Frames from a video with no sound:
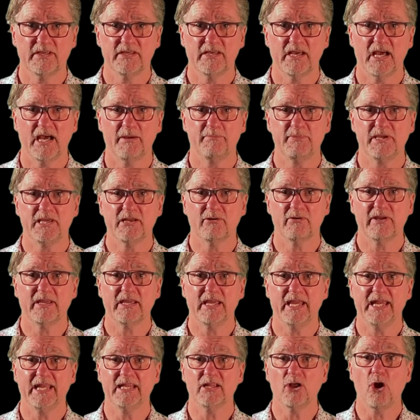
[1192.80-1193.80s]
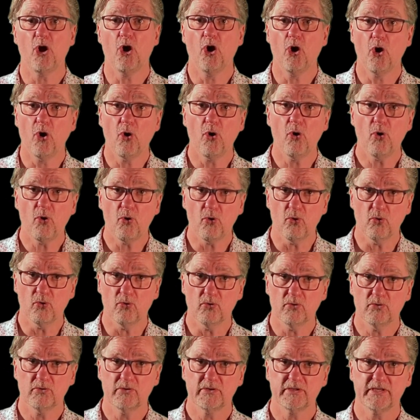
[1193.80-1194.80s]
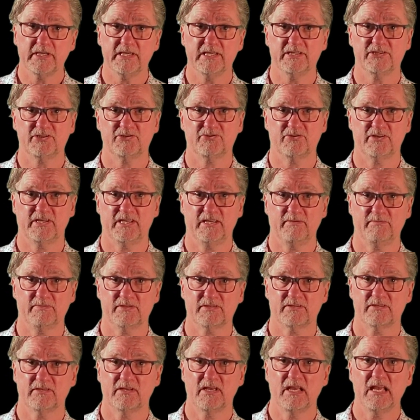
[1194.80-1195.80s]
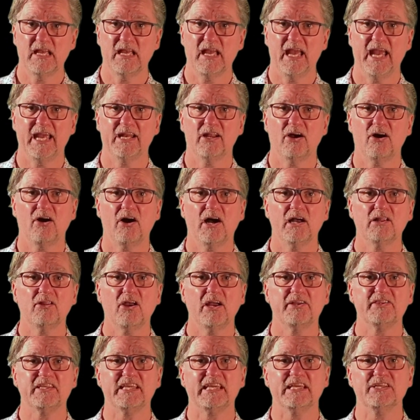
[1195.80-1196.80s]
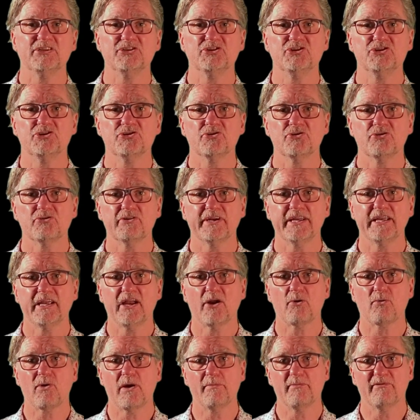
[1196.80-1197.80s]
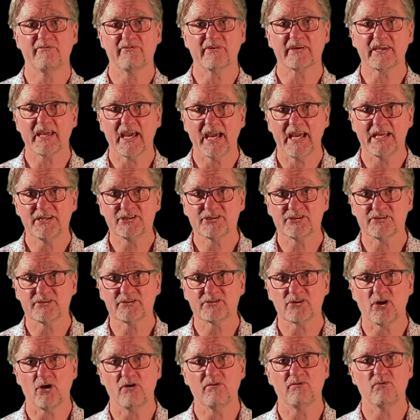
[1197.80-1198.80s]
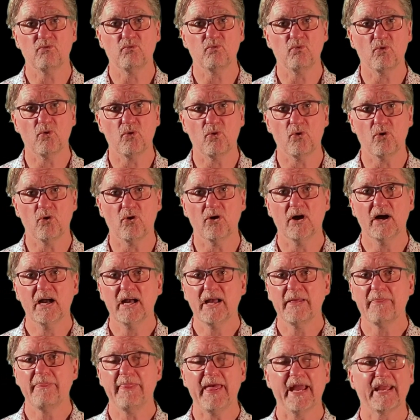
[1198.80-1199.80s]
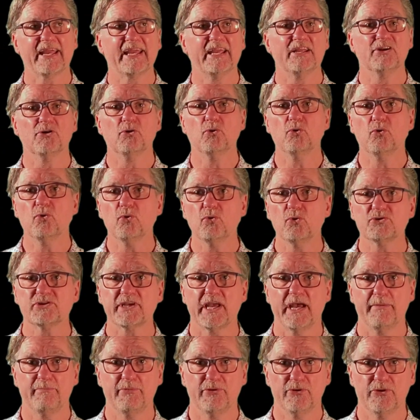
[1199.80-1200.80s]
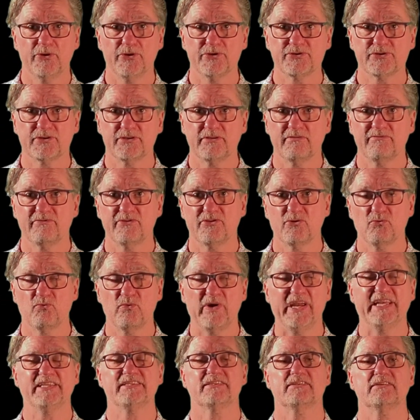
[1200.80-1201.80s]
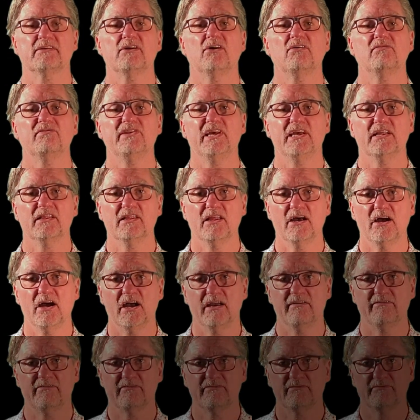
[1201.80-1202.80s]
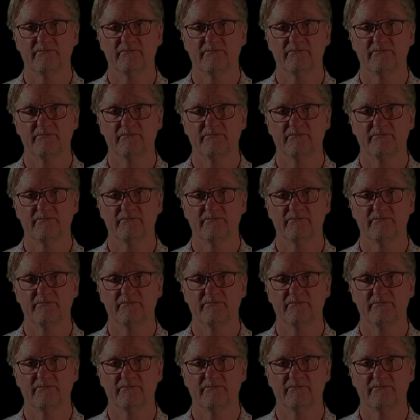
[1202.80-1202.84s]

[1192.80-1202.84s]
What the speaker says: appearing in all his dreams, and highlight the enduring ramifications of war that can haunt a person for the rest of their life.